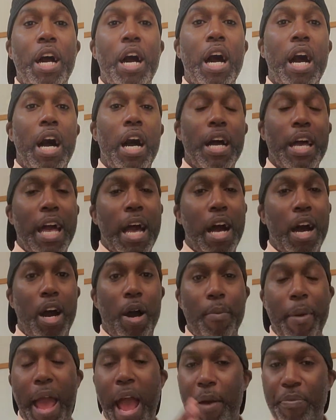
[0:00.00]

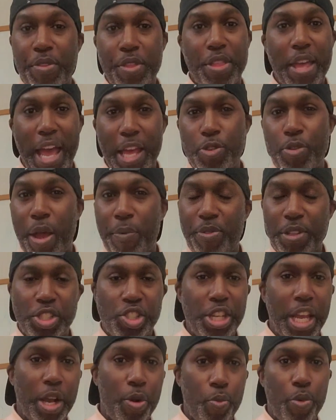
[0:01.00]
After that, you have to
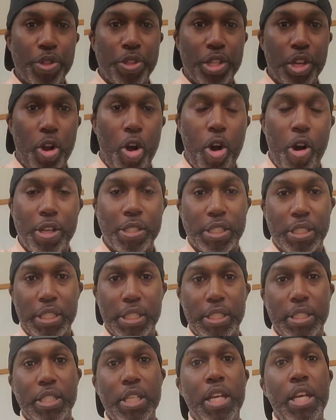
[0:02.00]
check what the cost
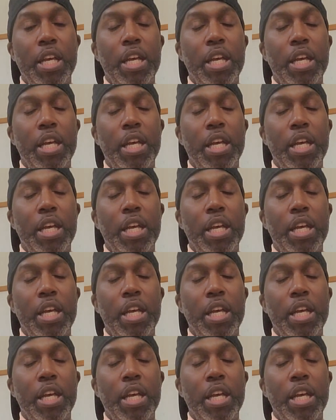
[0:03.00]
is.